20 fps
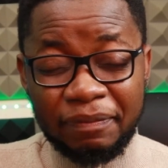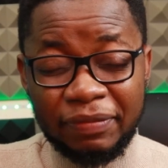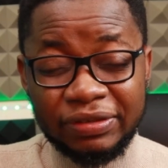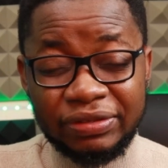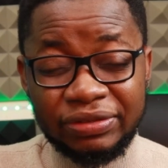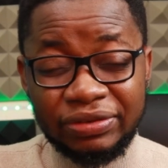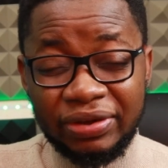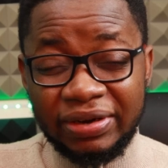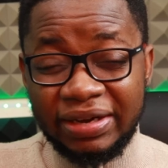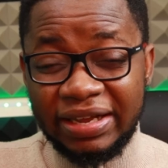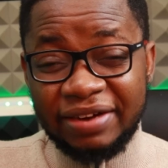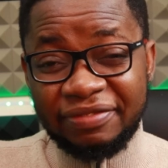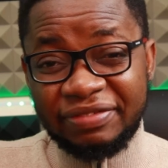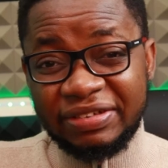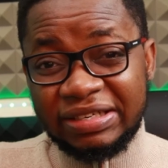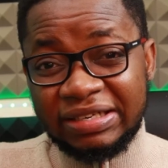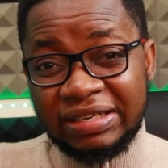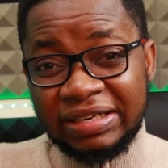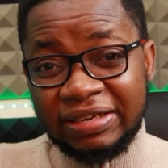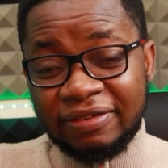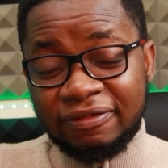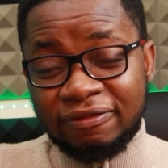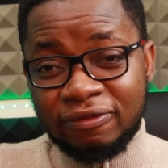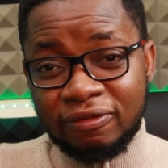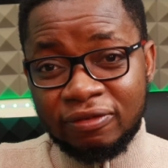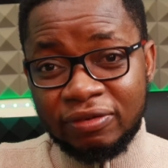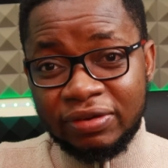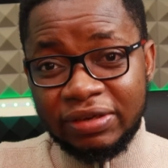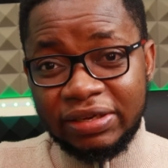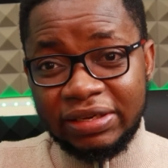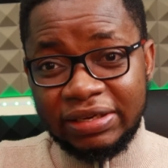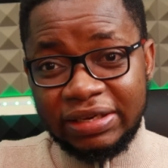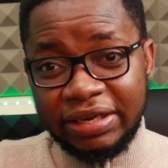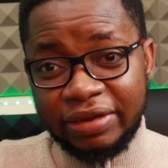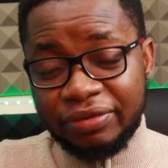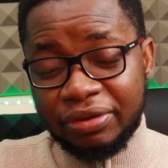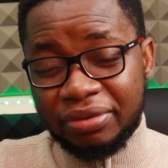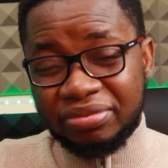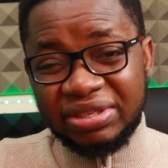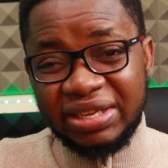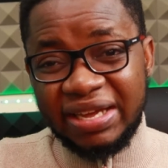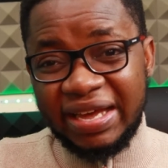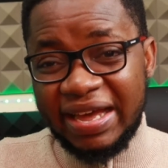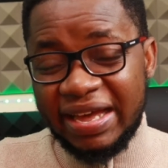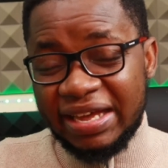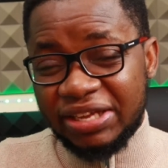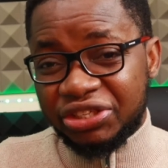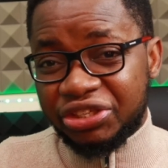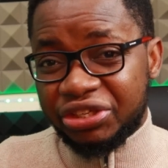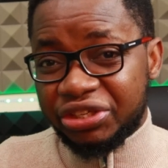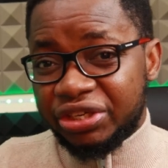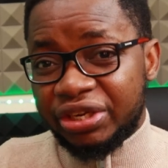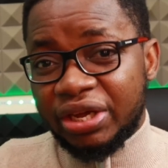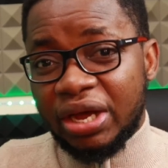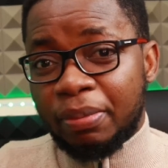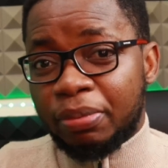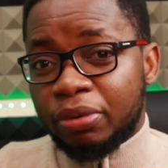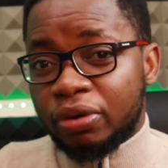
but not every day for a DevOps engineer.